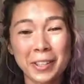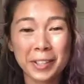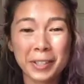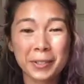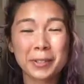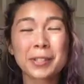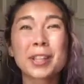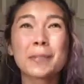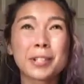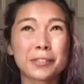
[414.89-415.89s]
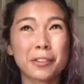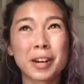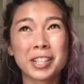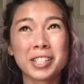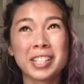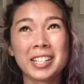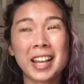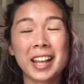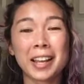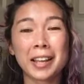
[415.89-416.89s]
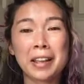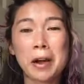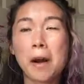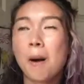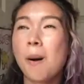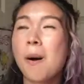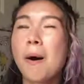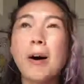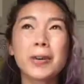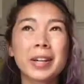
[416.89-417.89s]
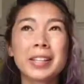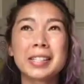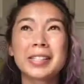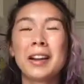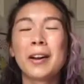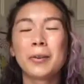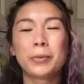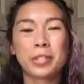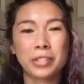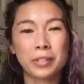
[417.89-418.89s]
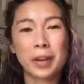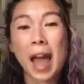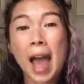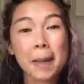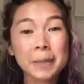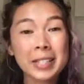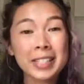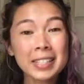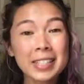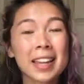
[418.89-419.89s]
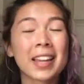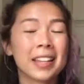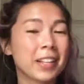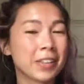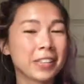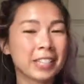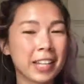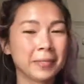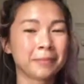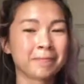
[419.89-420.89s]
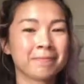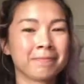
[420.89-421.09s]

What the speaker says: Thank you so much for watching and I always wish you a happy and healthy day.